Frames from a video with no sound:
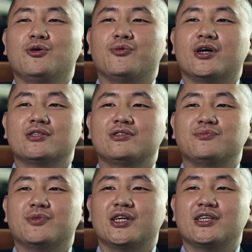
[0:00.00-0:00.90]
was
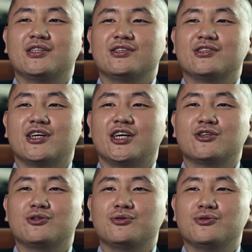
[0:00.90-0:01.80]
my desire
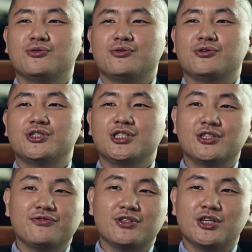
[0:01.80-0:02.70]
to
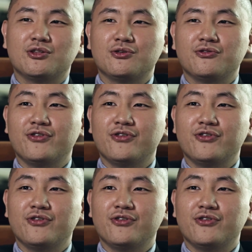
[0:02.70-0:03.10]
shift into